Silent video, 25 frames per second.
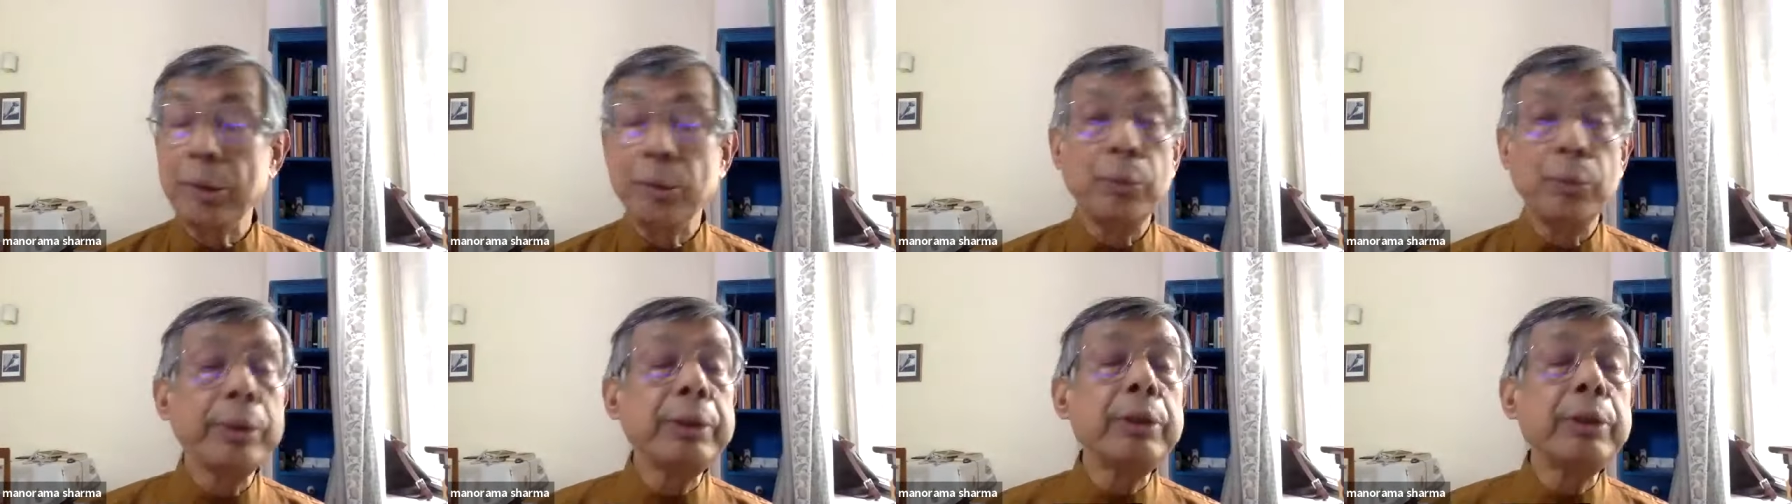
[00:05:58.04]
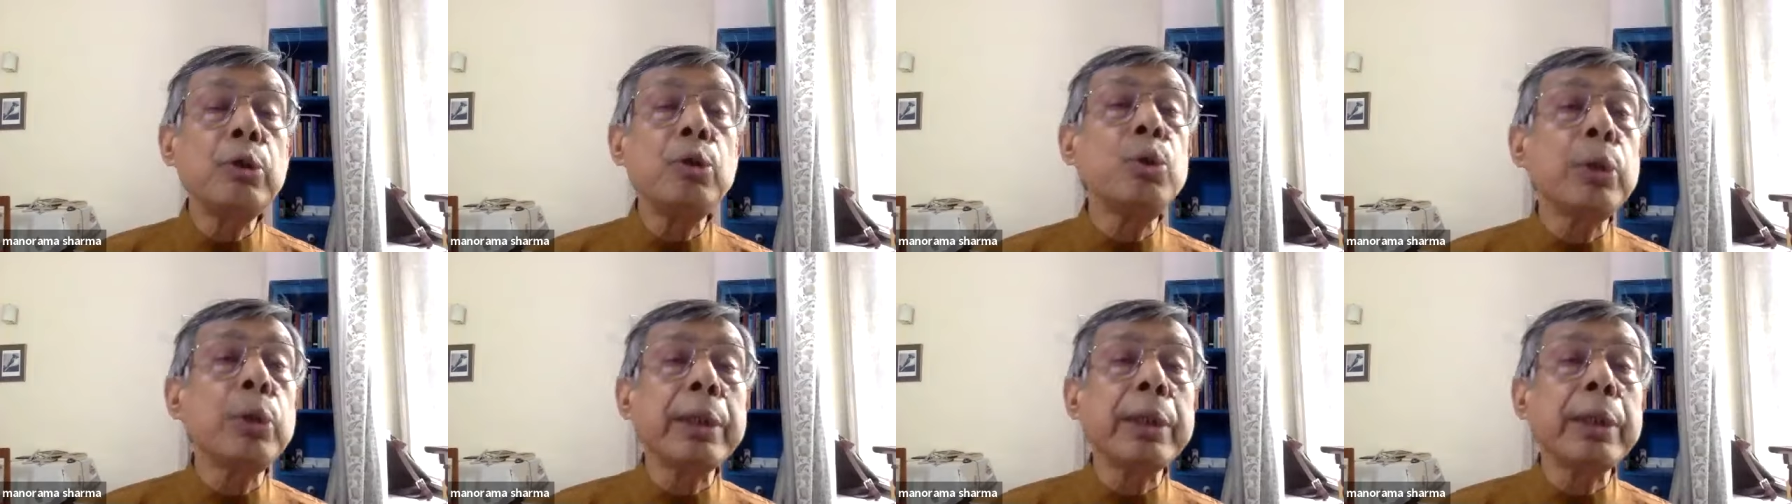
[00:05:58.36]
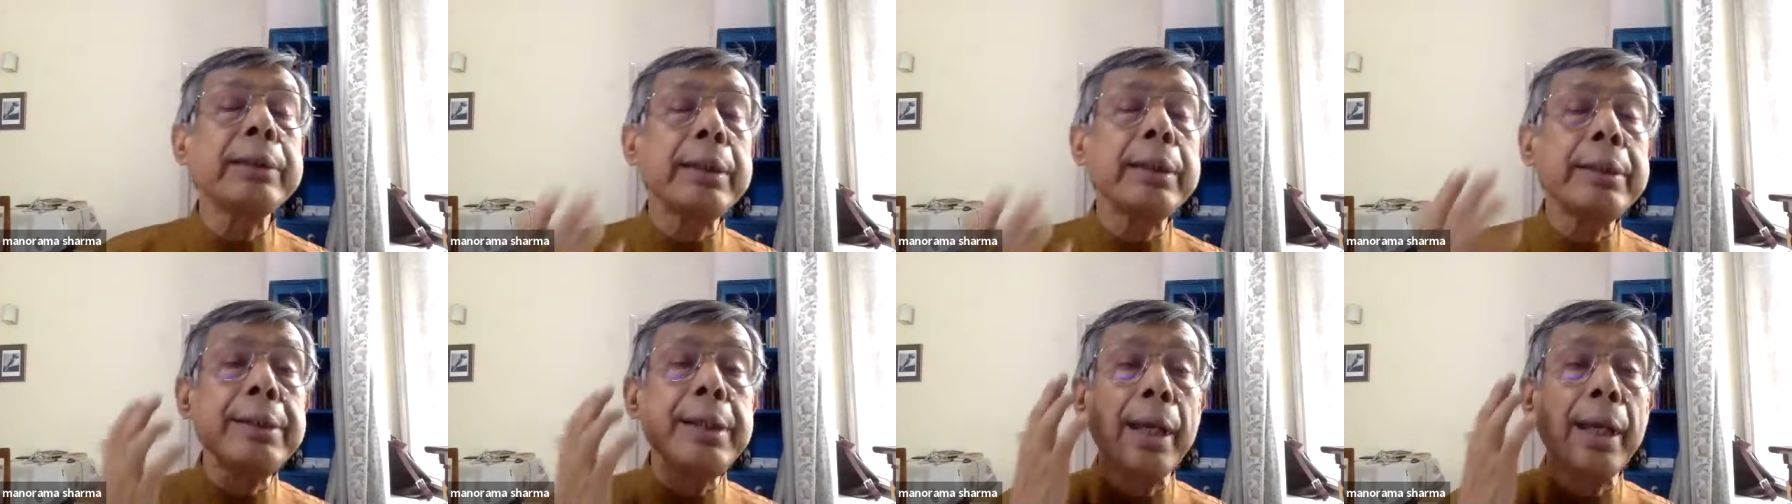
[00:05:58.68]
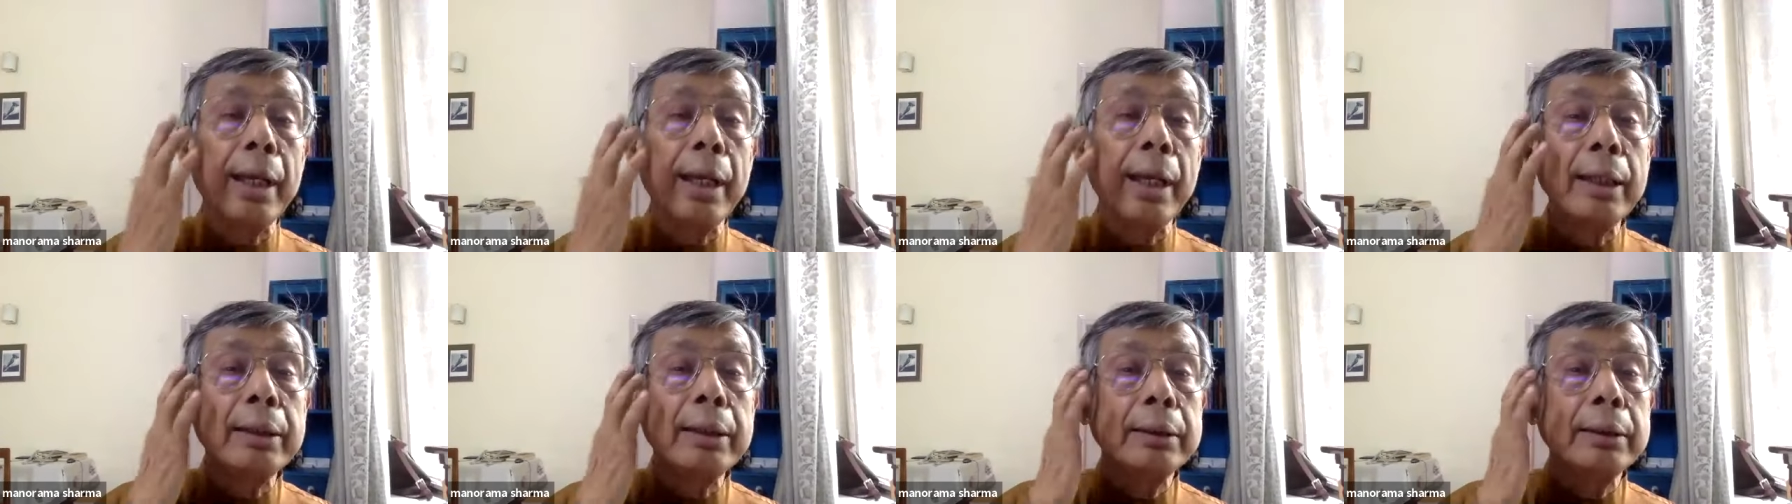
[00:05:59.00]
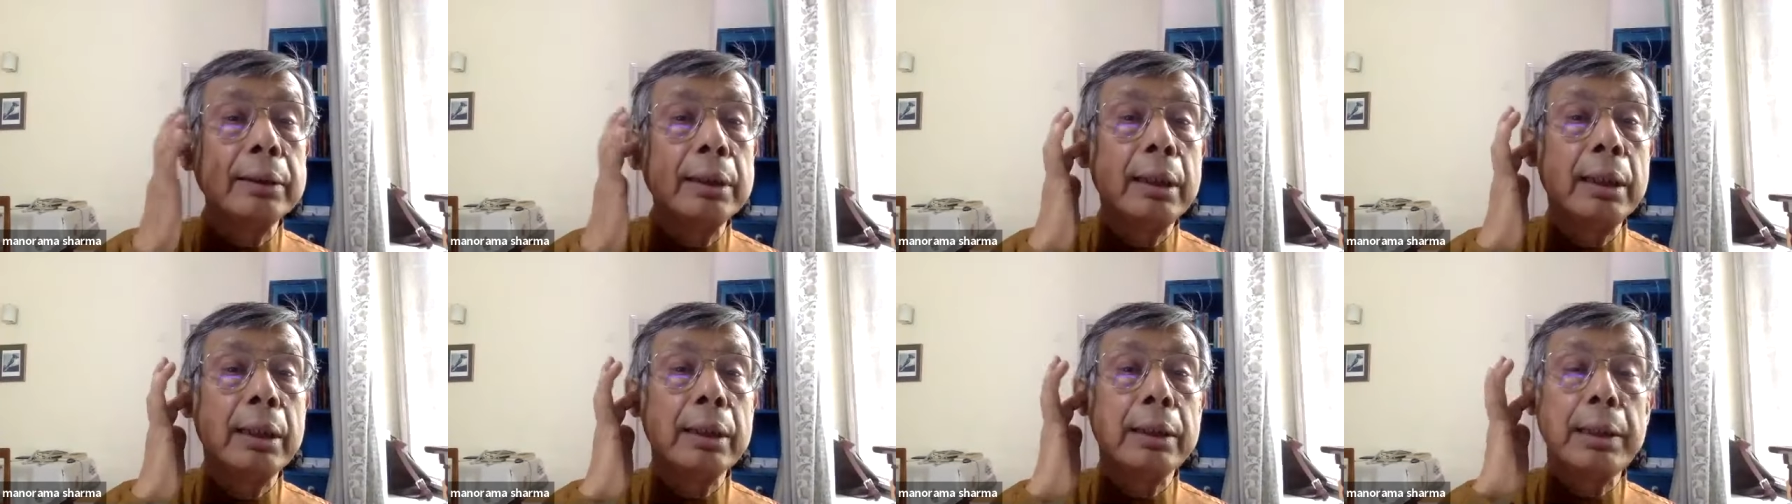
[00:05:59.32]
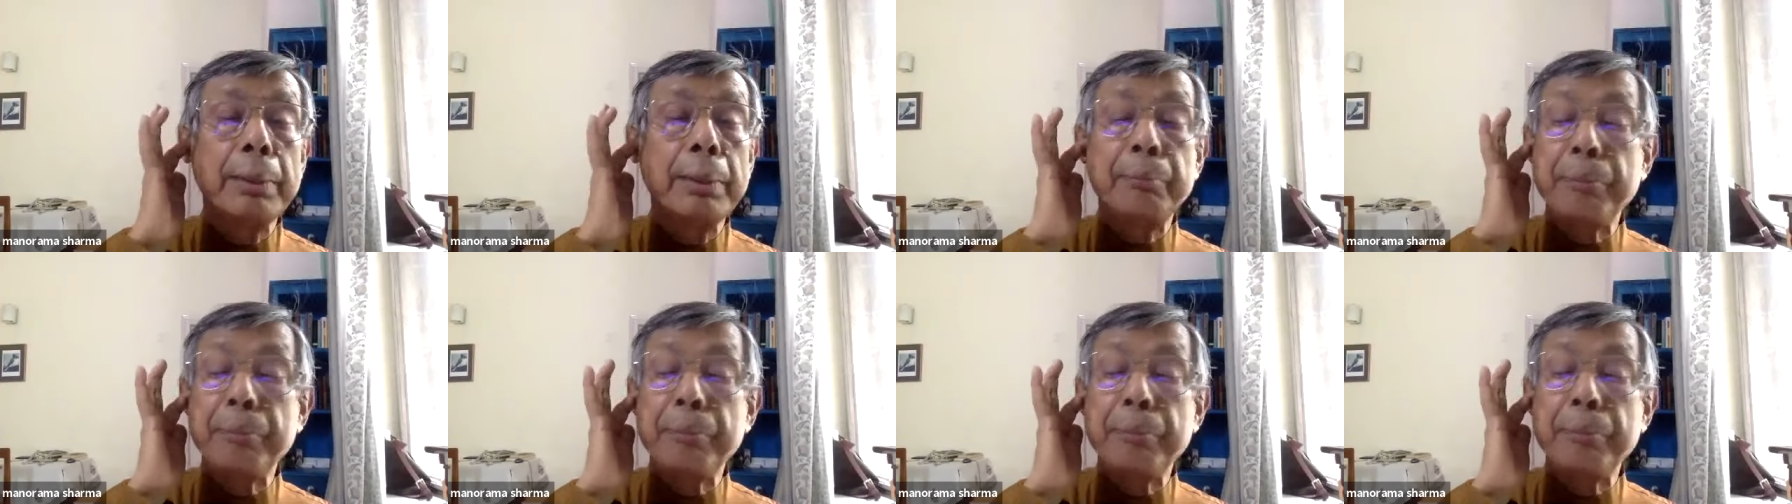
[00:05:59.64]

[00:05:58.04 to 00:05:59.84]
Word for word: When you look at India, the